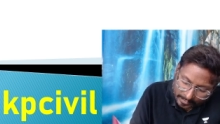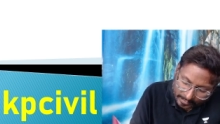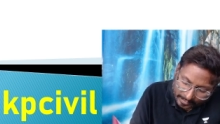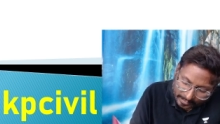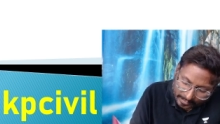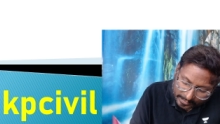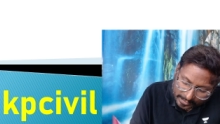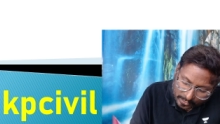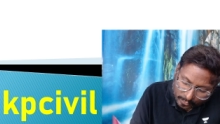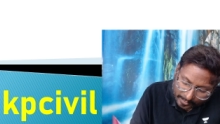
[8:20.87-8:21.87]
10
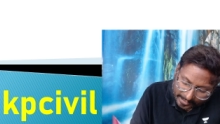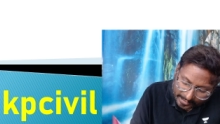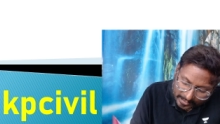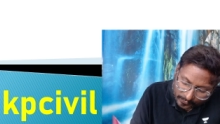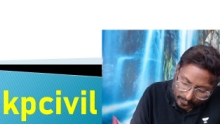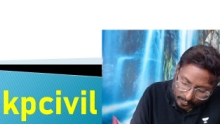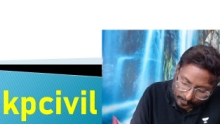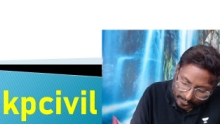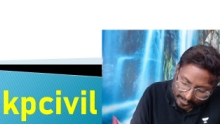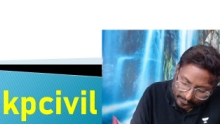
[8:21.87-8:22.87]
raised to minus
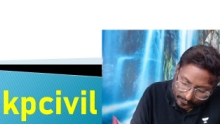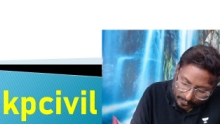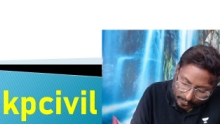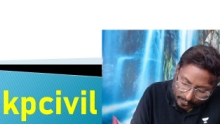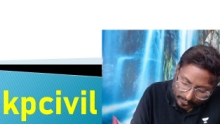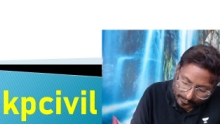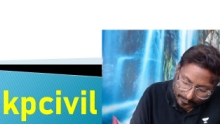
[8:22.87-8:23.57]
4.4,